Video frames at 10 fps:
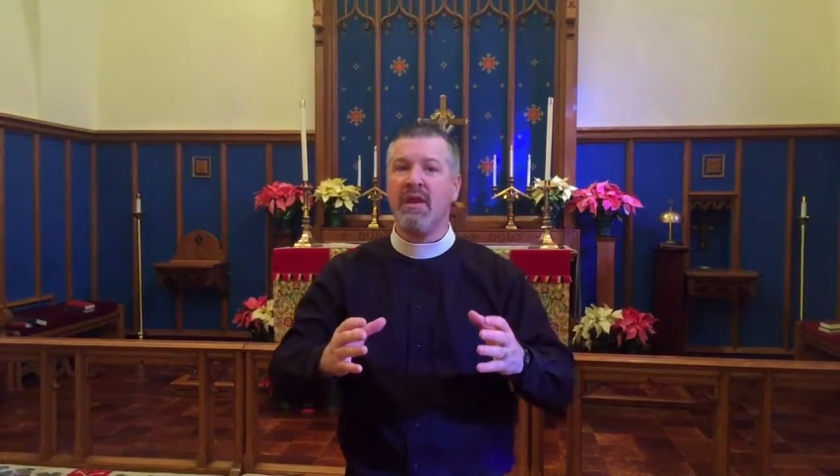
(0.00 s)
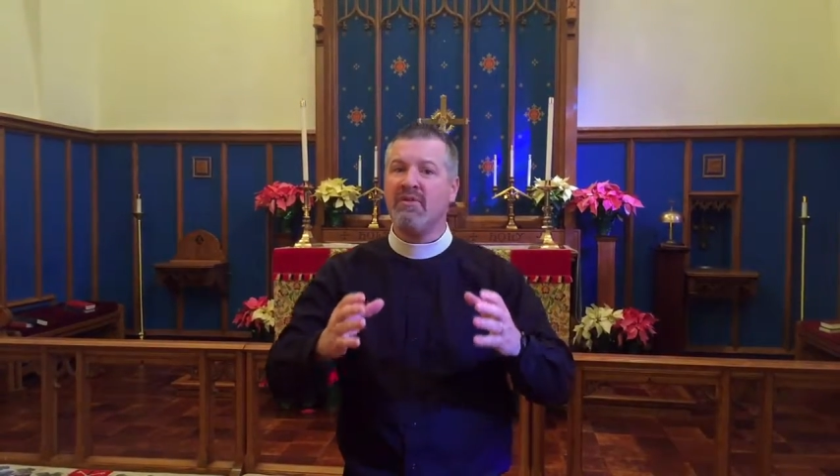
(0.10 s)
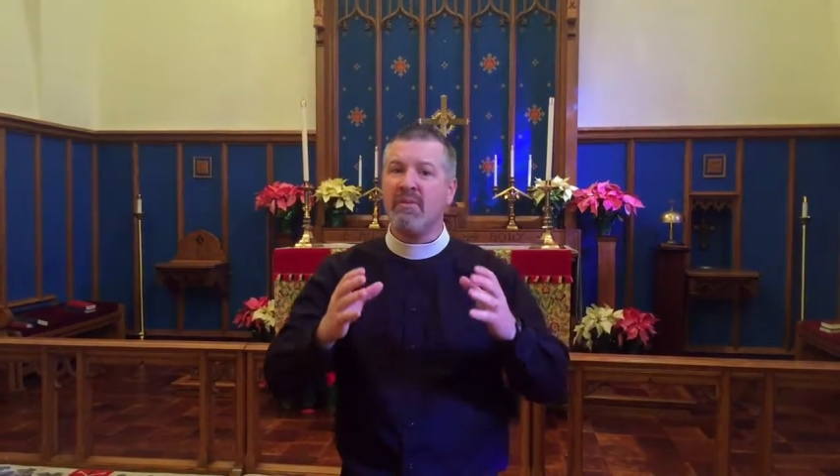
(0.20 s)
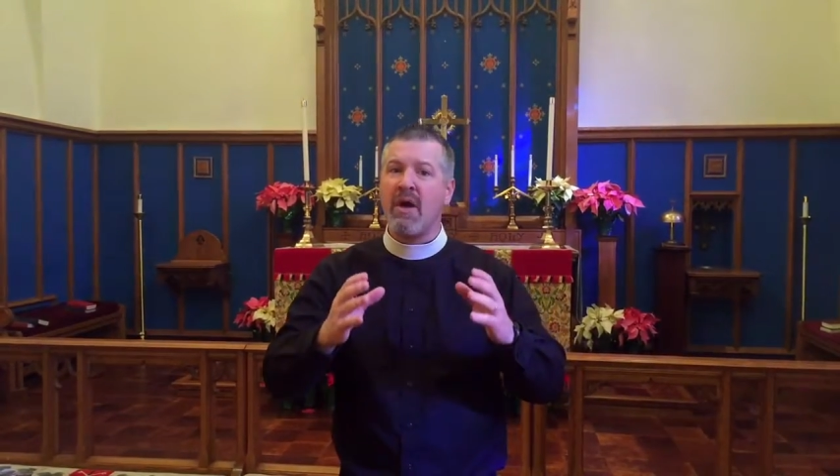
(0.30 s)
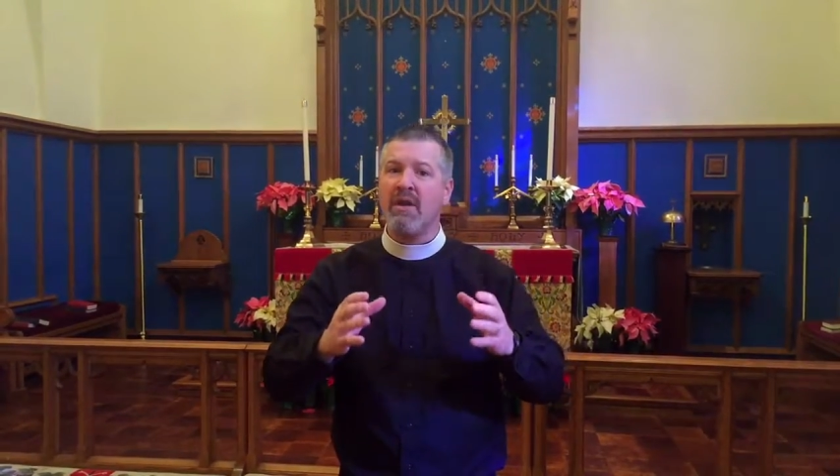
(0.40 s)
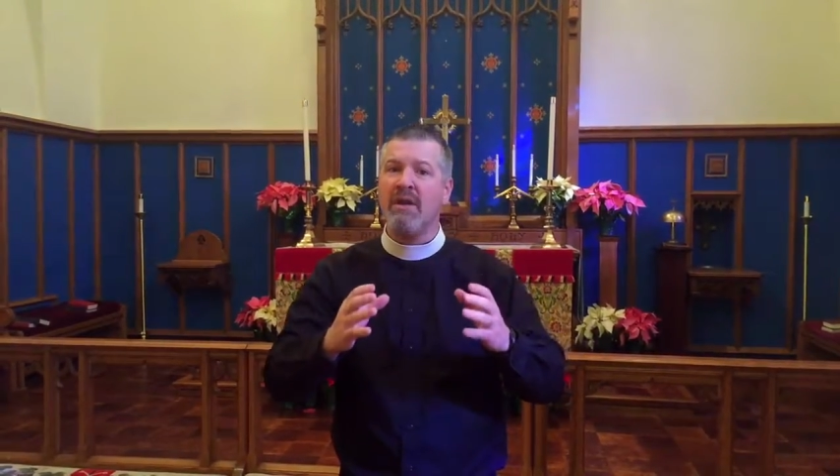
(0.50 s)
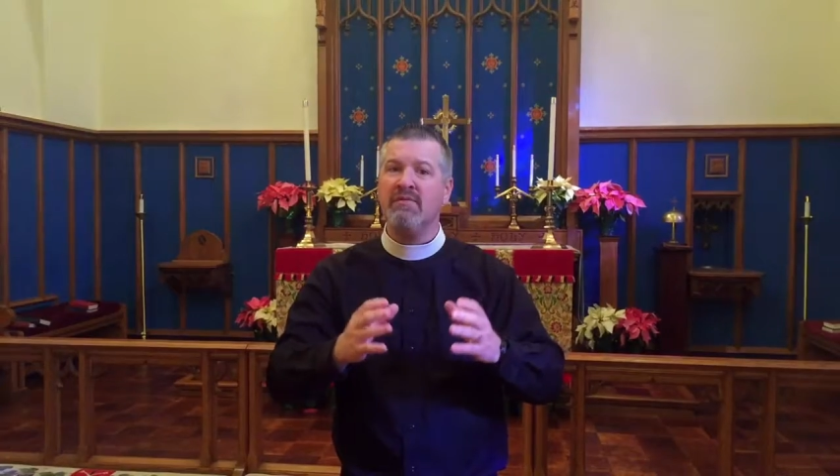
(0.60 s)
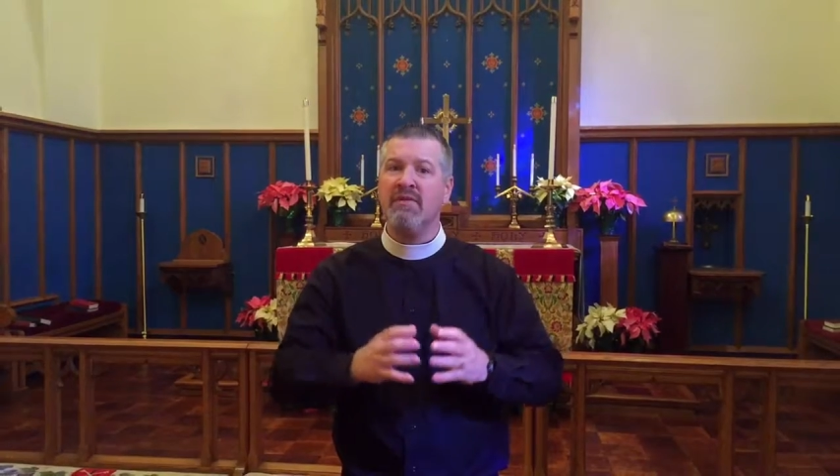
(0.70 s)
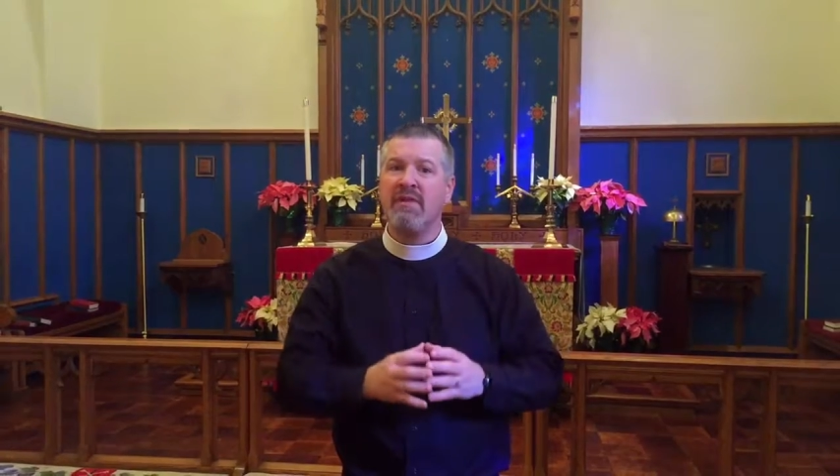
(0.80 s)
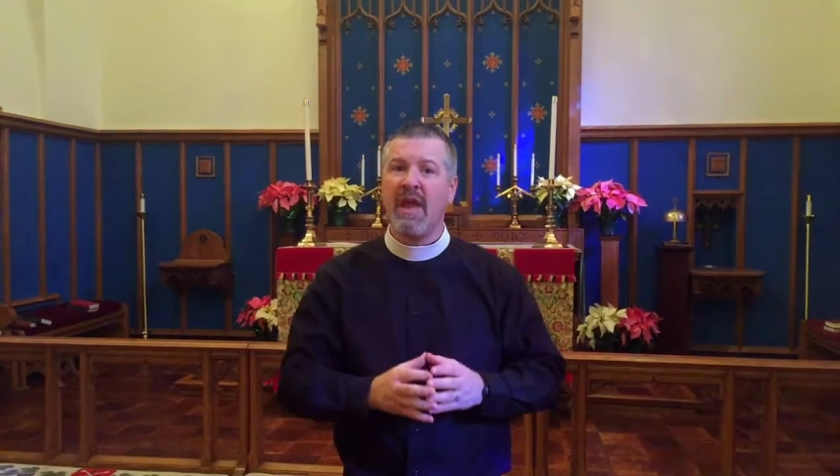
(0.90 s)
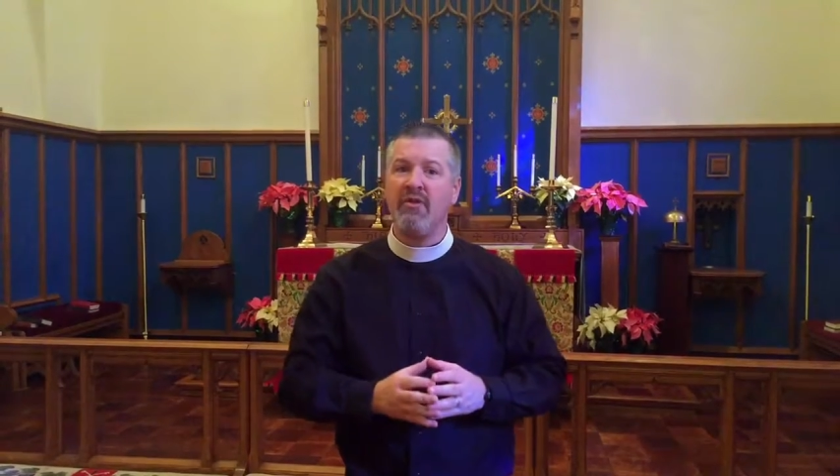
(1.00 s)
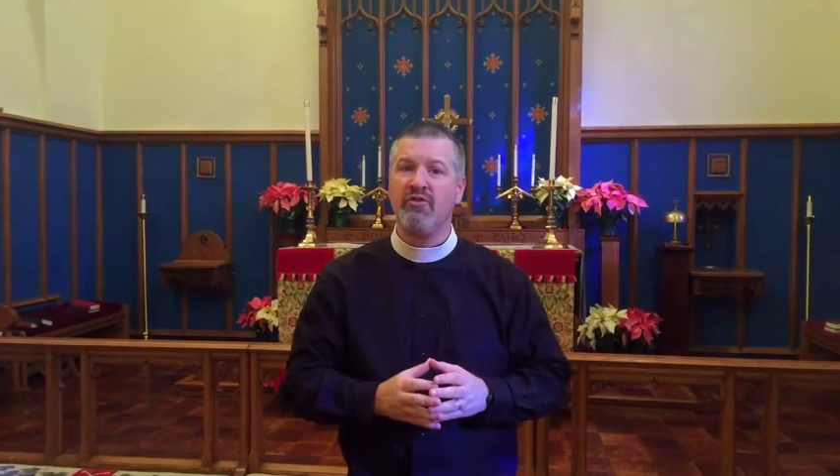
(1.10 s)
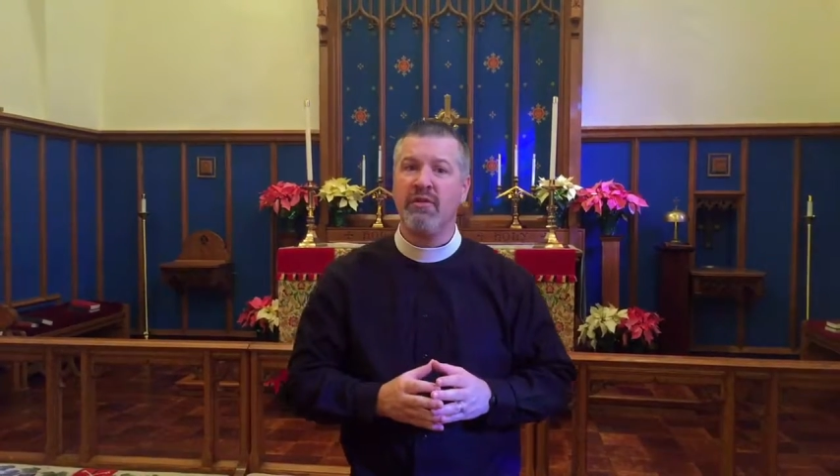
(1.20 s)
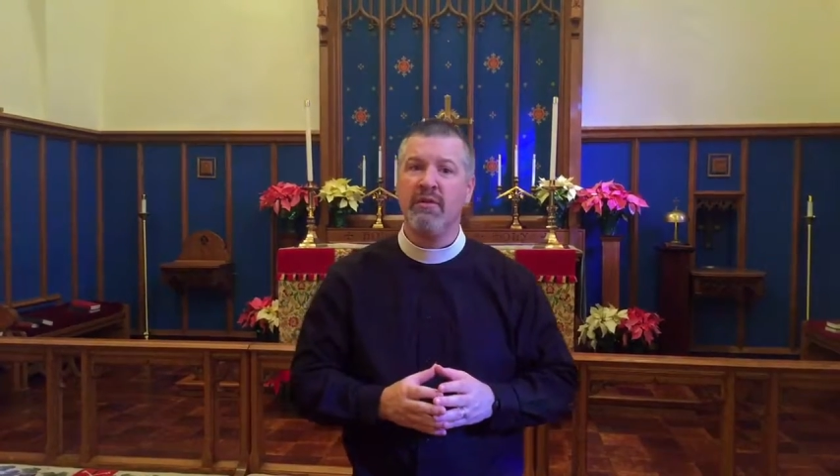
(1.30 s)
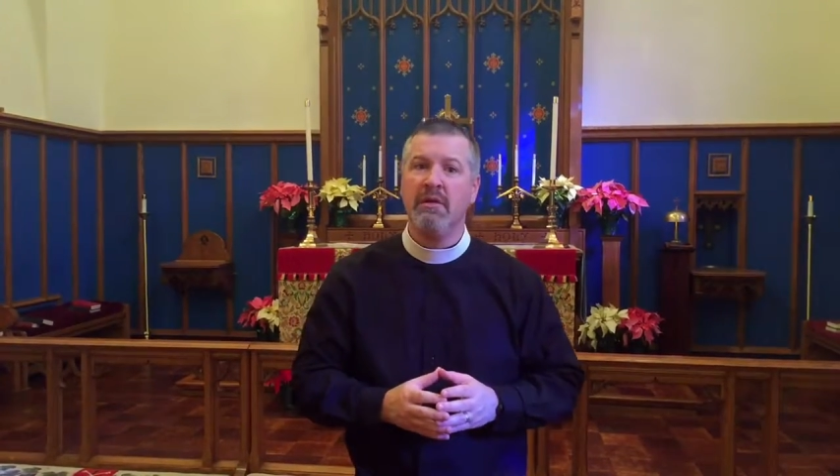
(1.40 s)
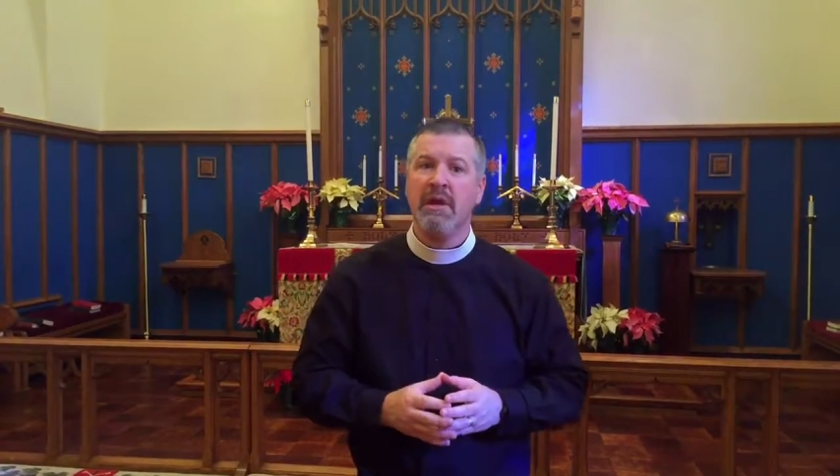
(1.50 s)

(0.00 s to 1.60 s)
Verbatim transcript: is about an invitation,